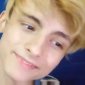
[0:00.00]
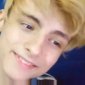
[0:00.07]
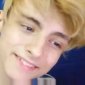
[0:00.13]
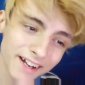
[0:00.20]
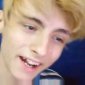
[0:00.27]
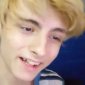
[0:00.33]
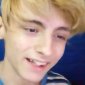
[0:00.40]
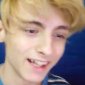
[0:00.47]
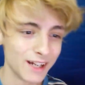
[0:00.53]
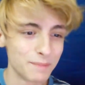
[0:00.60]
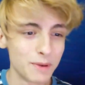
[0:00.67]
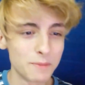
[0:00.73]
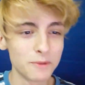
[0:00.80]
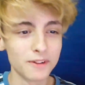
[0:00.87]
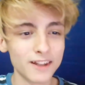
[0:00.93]
Not a lot of
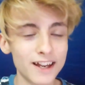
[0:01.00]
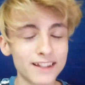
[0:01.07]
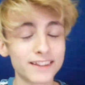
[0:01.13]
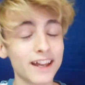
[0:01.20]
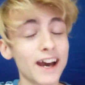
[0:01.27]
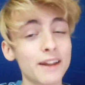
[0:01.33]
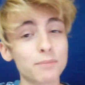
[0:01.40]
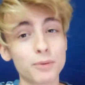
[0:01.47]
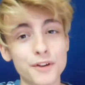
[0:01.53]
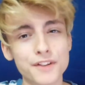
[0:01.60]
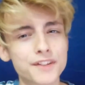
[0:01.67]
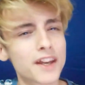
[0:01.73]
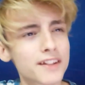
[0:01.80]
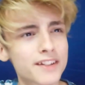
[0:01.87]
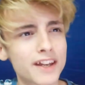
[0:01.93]
people like that.
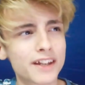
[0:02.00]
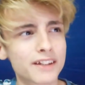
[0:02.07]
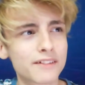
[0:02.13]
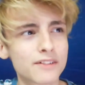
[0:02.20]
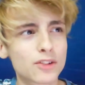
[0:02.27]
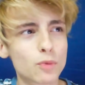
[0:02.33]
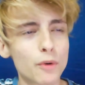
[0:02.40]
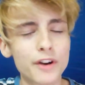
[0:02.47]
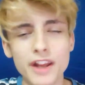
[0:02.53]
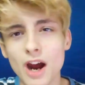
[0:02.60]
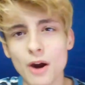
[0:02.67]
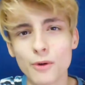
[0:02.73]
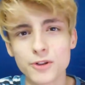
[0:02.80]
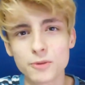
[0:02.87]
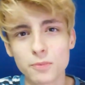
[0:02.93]
Plus, that's like 20
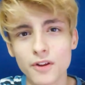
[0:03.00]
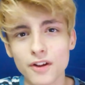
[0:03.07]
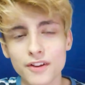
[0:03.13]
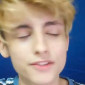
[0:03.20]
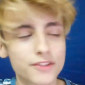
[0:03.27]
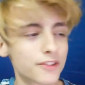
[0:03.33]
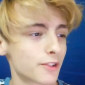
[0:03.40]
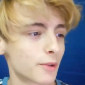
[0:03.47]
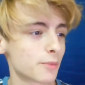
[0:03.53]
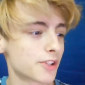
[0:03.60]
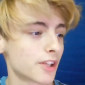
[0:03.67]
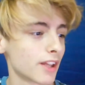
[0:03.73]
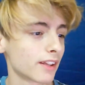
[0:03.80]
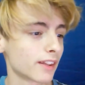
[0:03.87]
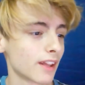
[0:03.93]
hours plus or some
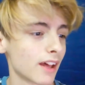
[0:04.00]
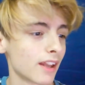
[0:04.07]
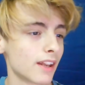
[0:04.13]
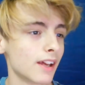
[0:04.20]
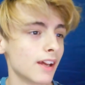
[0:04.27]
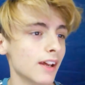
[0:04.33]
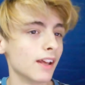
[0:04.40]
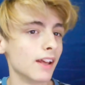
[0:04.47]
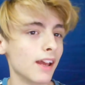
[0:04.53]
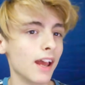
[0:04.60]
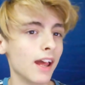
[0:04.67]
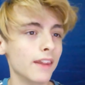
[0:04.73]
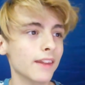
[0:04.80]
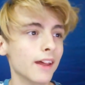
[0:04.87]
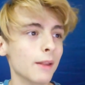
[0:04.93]
shit like that.
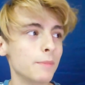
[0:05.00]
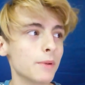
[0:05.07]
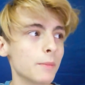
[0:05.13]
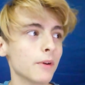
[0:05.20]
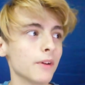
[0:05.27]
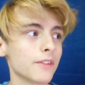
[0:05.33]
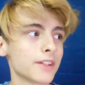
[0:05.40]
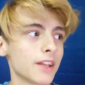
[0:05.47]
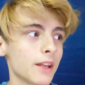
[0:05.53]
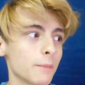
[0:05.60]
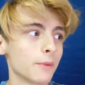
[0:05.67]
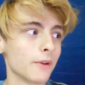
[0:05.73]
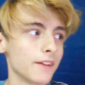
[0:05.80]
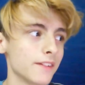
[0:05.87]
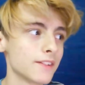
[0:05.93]
And then people will say,
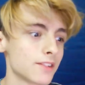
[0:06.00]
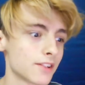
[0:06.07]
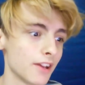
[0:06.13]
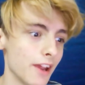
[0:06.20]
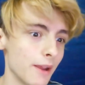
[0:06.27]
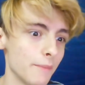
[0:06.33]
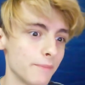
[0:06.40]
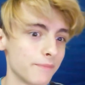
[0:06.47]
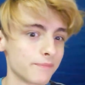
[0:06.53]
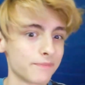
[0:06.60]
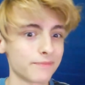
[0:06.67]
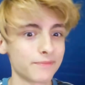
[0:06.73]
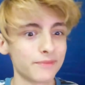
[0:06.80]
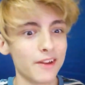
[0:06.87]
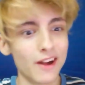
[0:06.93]
play this game.
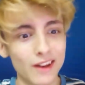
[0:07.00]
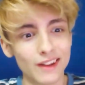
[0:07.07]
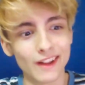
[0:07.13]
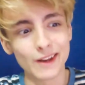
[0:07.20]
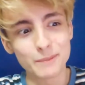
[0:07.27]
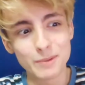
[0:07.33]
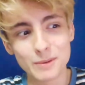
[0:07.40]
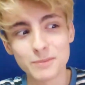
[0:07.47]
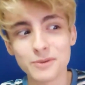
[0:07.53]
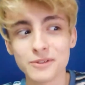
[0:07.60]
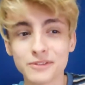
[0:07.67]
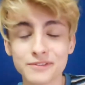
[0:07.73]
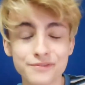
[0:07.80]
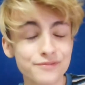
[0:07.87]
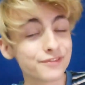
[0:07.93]
Not a lot of
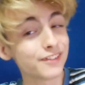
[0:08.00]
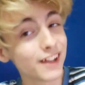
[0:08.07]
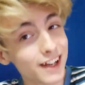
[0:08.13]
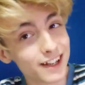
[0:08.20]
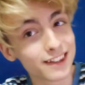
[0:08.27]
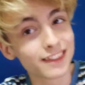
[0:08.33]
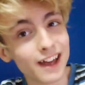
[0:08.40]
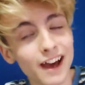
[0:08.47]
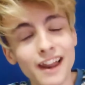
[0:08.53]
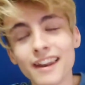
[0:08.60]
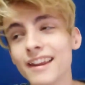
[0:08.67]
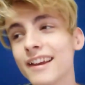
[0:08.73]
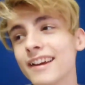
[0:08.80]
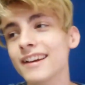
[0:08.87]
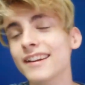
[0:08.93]
people like
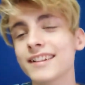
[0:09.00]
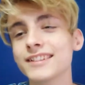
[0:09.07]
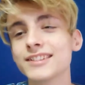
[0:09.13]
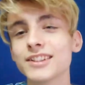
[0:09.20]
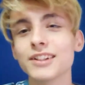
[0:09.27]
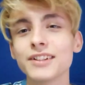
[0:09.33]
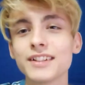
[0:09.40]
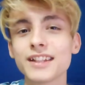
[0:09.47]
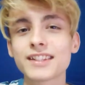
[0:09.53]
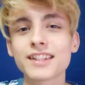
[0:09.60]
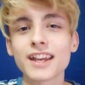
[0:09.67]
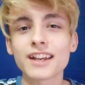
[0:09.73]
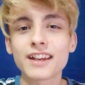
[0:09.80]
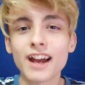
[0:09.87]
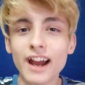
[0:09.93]
that. So it's
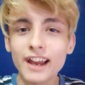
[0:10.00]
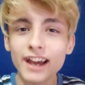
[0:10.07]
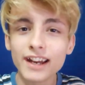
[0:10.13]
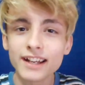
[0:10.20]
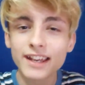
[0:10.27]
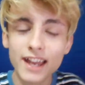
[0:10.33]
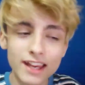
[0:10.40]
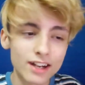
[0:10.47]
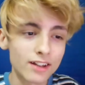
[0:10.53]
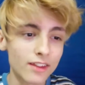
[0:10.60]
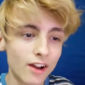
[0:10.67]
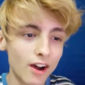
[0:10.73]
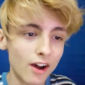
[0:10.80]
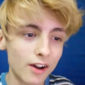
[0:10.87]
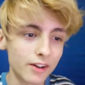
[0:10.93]
like, I gotta cater
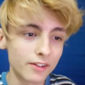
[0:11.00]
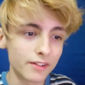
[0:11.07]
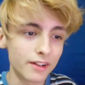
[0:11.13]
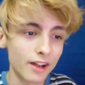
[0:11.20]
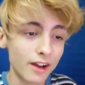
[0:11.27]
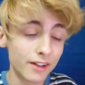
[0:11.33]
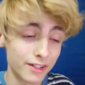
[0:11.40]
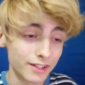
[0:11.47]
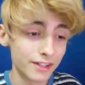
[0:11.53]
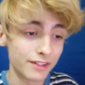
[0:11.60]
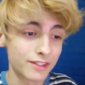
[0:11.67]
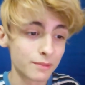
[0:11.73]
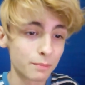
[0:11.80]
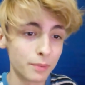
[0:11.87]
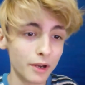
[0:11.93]
the
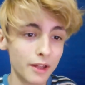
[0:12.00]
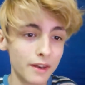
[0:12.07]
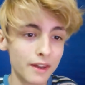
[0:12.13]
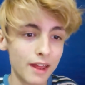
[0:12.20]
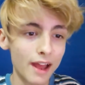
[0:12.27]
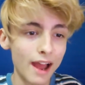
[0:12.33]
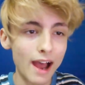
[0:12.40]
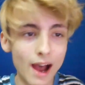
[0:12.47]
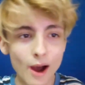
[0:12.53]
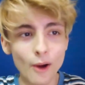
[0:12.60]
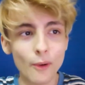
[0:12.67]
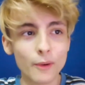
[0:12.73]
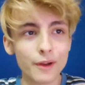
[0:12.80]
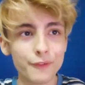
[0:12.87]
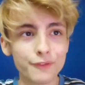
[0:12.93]
audience, but
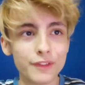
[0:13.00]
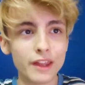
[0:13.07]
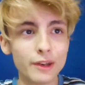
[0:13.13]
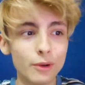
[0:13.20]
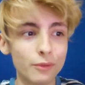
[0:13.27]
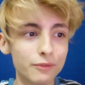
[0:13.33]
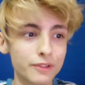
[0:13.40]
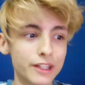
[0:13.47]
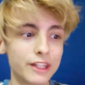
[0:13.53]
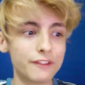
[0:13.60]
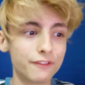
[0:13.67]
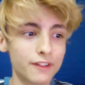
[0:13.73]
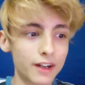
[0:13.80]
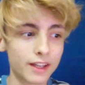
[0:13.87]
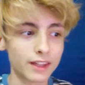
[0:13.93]
how? If they don't really
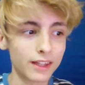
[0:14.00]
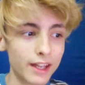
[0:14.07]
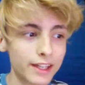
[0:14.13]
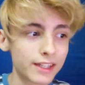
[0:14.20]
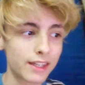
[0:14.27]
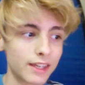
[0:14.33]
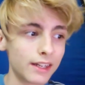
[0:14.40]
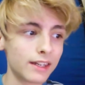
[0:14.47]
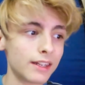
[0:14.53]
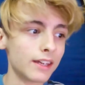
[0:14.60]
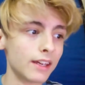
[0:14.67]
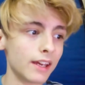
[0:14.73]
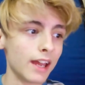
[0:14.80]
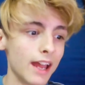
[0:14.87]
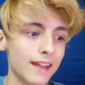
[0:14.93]
fucking like it,
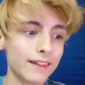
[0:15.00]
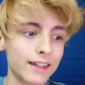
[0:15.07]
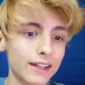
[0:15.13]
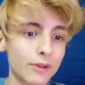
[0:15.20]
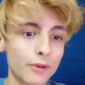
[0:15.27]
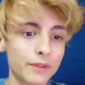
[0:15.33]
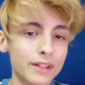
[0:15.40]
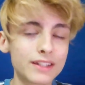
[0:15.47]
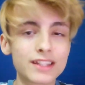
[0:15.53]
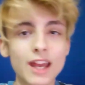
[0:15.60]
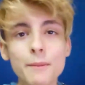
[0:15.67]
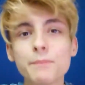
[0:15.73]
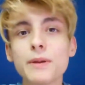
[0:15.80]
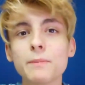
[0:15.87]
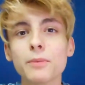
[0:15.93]
and like only
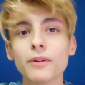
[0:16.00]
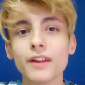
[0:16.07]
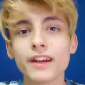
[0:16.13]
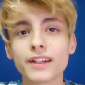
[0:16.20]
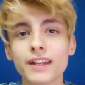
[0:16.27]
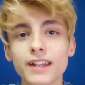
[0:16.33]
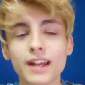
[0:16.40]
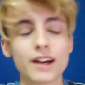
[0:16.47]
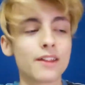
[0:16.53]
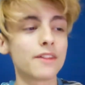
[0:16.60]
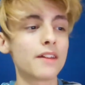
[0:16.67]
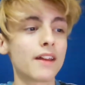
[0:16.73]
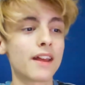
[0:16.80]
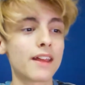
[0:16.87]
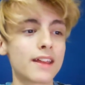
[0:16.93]
10 people like it, how?
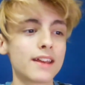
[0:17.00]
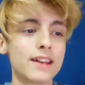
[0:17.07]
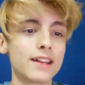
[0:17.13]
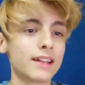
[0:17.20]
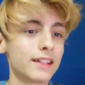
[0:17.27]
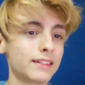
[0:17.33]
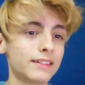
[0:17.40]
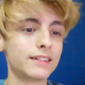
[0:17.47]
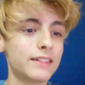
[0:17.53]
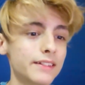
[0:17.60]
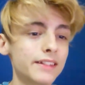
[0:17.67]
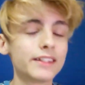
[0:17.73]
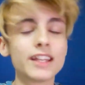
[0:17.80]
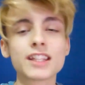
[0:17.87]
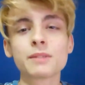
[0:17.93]
It
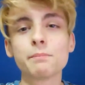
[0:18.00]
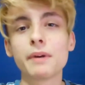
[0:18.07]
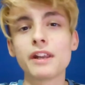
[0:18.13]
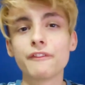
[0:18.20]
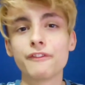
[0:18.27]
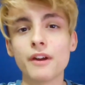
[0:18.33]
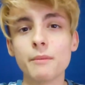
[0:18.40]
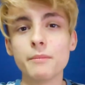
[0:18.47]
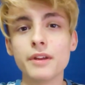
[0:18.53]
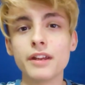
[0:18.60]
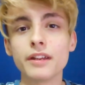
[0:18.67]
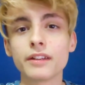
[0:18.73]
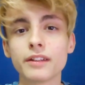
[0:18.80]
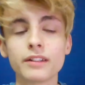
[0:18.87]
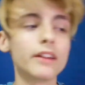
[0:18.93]
doesn't benefit
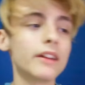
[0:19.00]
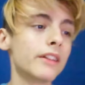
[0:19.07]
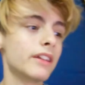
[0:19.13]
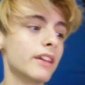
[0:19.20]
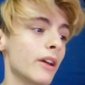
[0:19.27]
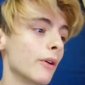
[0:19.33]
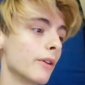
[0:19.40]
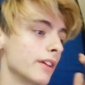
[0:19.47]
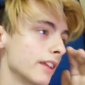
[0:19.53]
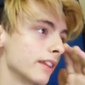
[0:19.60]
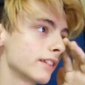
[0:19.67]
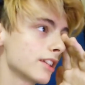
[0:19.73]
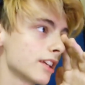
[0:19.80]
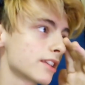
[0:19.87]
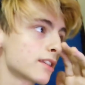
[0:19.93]
me. You know,
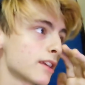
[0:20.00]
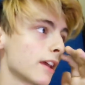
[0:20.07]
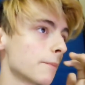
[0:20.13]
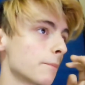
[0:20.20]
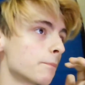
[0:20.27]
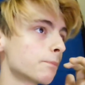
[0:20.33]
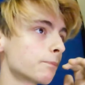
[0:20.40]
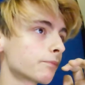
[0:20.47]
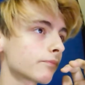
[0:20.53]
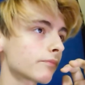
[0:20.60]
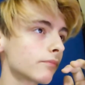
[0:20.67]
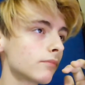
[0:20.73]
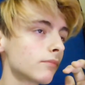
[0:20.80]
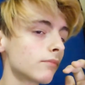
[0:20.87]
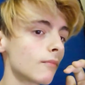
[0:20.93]
it's just like,
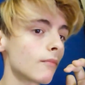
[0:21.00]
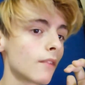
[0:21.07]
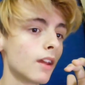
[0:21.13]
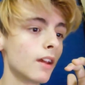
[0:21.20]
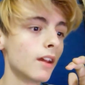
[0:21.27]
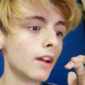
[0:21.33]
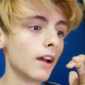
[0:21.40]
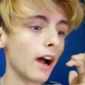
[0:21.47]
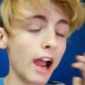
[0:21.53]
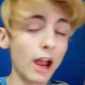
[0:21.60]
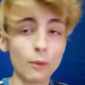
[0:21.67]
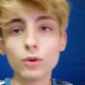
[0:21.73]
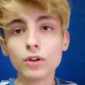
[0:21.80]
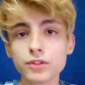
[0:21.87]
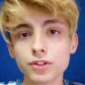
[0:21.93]

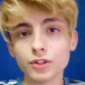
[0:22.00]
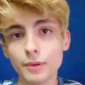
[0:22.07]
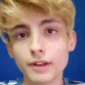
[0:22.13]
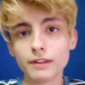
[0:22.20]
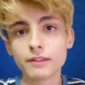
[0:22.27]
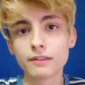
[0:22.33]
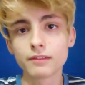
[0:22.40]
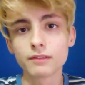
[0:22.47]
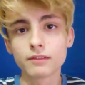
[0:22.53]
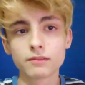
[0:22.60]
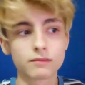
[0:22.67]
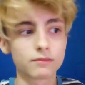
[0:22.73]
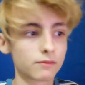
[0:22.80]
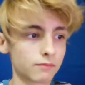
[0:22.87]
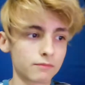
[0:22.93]
I will do it.
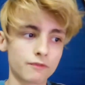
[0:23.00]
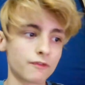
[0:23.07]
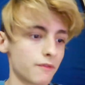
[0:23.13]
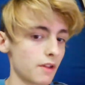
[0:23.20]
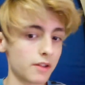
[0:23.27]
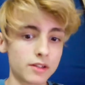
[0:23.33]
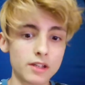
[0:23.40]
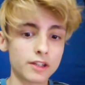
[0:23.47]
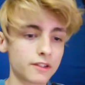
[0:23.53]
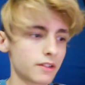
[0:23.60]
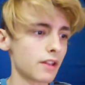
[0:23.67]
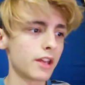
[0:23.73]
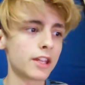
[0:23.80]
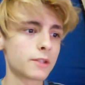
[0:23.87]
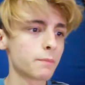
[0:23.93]

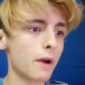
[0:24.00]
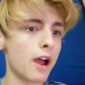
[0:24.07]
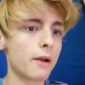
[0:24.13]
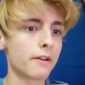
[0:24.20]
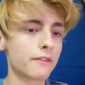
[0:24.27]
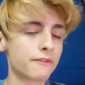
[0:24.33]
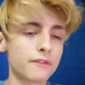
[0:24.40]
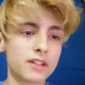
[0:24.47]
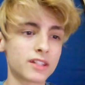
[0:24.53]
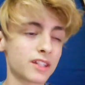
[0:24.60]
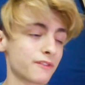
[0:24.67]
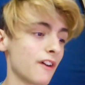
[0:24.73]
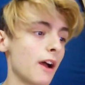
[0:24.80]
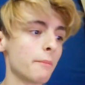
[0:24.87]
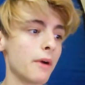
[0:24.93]
It's
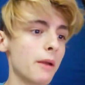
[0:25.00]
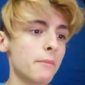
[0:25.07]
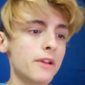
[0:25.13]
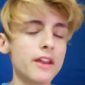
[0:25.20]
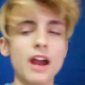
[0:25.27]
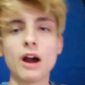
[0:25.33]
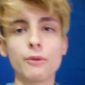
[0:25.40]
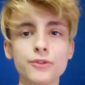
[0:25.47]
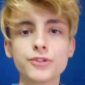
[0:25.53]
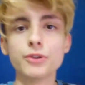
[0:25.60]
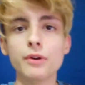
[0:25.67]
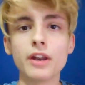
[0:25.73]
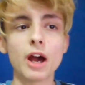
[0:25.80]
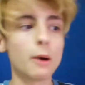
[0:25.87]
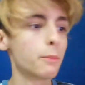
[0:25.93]
fine by me. I'll do
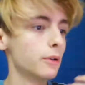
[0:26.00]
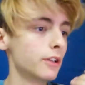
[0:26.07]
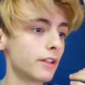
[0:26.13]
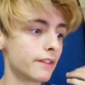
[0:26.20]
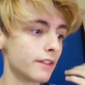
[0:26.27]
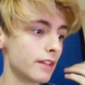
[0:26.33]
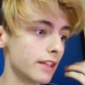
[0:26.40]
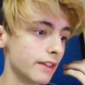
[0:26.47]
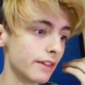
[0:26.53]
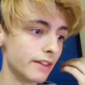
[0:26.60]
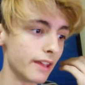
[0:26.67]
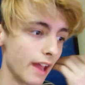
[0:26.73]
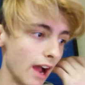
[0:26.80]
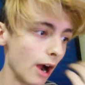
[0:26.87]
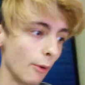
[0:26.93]
it. I'll put in
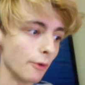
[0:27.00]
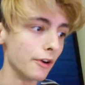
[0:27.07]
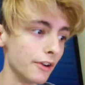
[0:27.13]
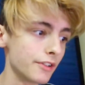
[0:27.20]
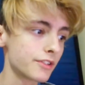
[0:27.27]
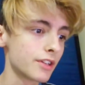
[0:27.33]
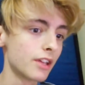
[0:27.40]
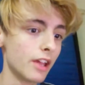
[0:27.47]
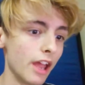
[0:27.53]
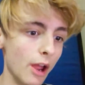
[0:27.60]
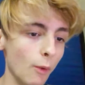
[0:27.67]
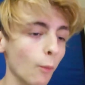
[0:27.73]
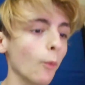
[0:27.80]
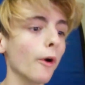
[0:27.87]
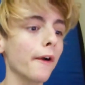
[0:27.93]
the hours
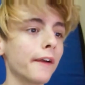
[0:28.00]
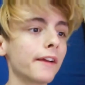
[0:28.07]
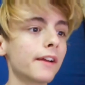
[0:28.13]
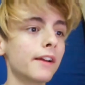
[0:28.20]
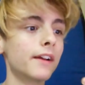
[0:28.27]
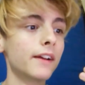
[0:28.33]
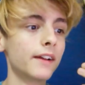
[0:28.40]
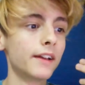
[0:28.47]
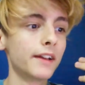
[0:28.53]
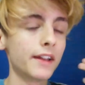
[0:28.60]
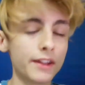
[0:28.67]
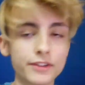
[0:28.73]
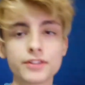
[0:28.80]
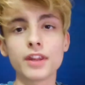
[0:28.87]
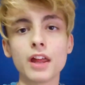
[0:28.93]
and work
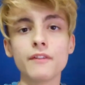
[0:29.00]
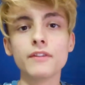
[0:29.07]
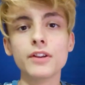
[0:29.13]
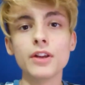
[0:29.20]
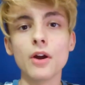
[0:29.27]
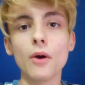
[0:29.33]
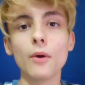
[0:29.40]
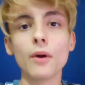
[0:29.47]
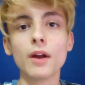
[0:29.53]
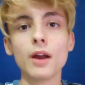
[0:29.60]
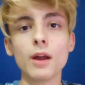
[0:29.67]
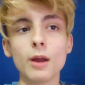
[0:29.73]
into that video,